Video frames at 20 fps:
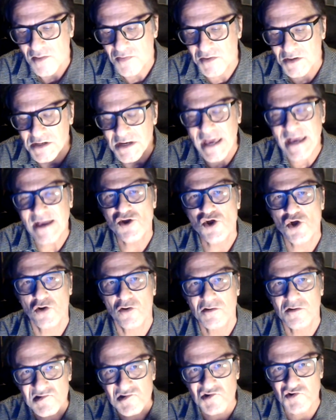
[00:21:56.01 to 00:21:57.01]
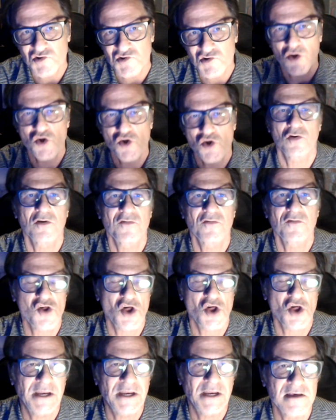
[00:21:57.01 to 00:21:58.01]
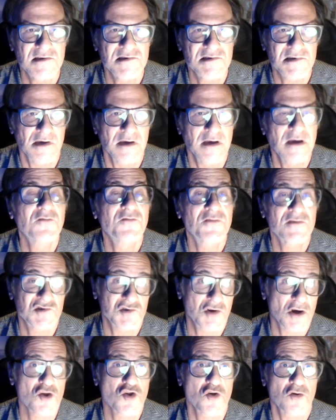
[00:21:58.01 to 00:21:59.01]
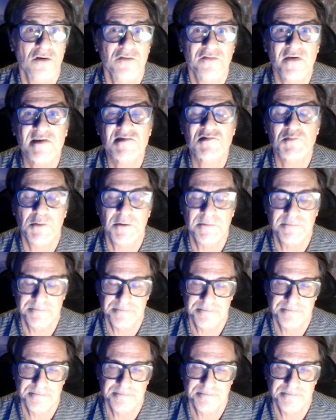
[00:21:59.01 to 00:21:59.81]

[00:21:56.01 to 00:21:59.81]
the nature and structure of Chinese infrastructure investment.